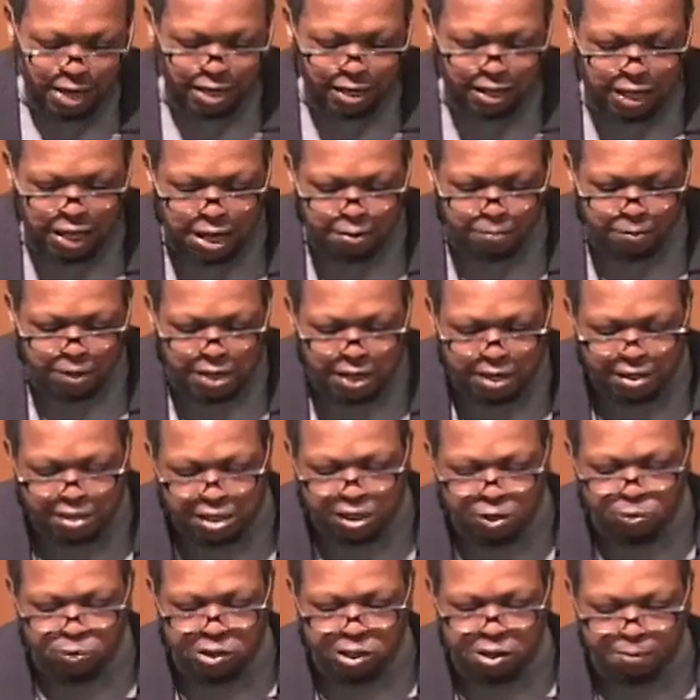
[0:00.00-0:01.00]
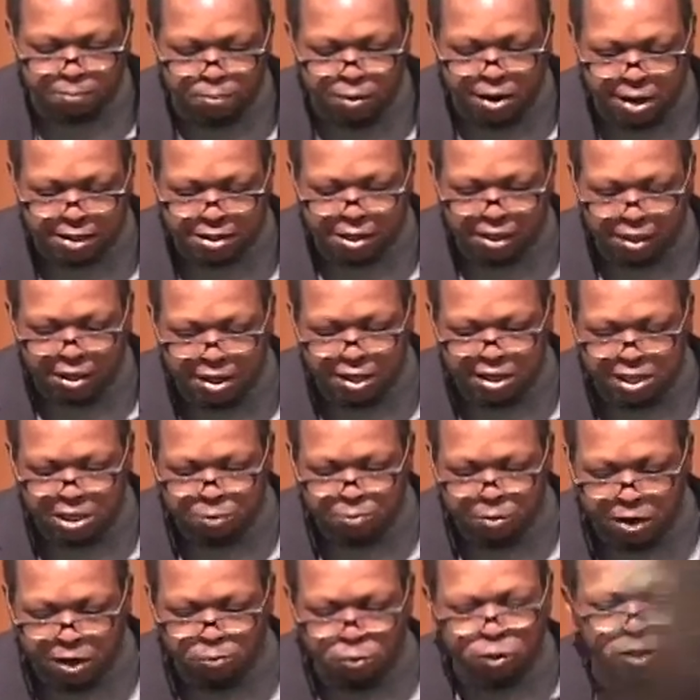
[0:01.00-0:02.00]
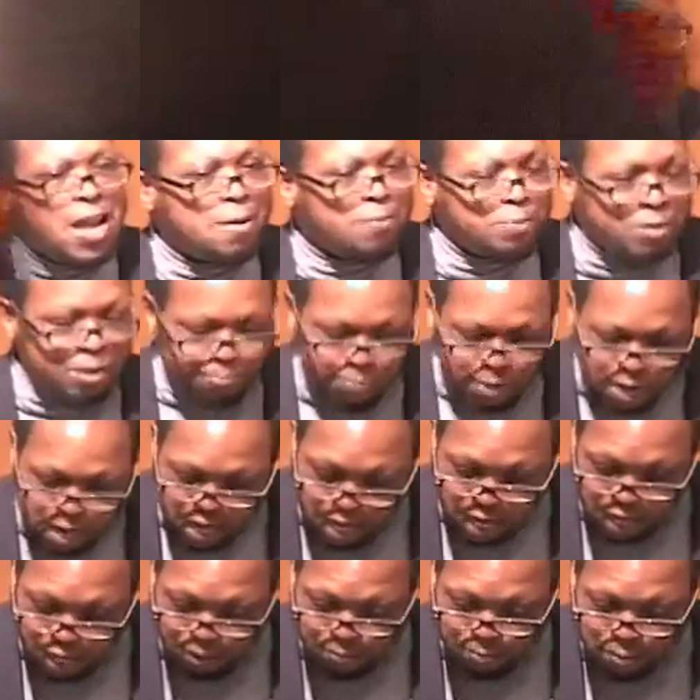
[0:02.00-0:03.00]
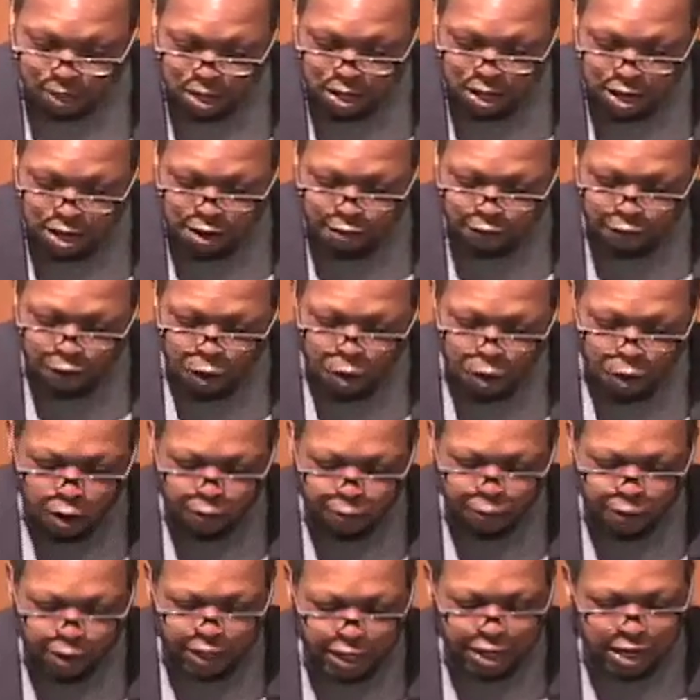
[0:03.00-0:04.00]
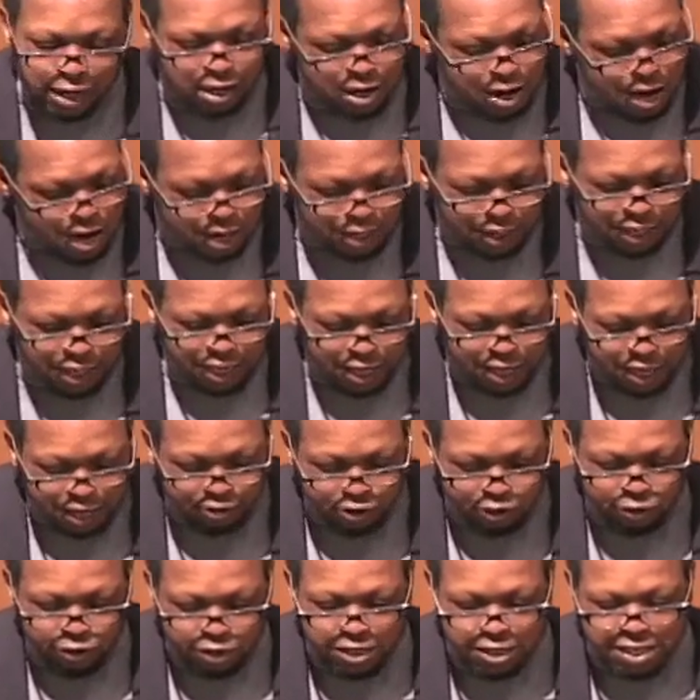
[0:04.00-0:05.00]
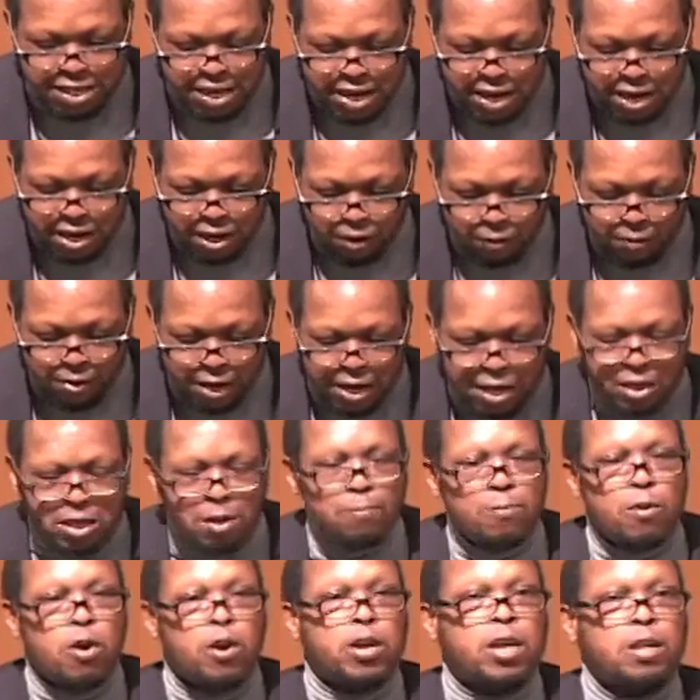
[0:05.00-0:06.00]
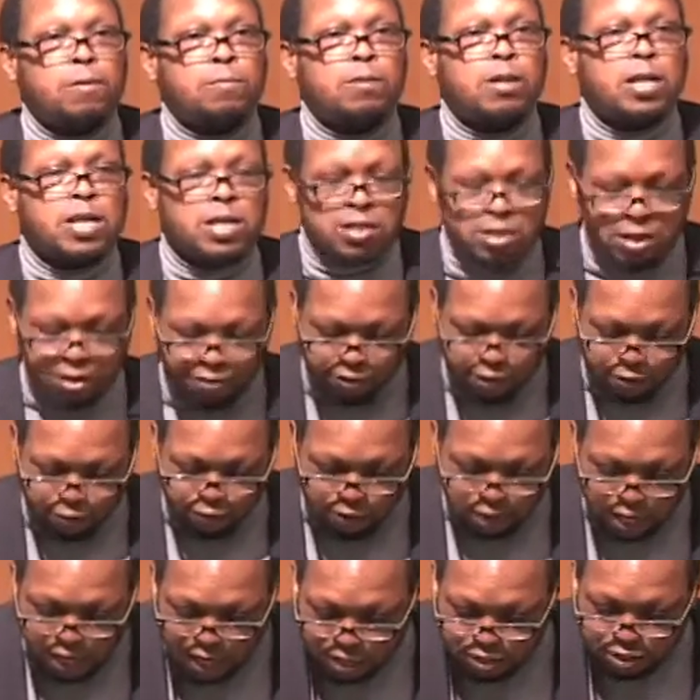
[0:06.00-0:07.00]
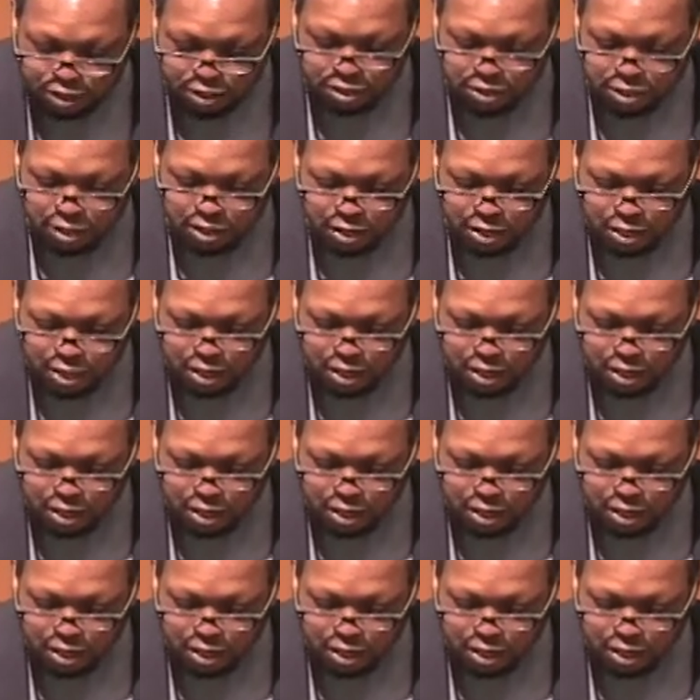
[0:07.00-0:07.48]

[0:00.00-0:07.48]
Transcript: namely that this was the price that these men were damned to pay for offering their godly gifts for sale in the marketplace of the flesh.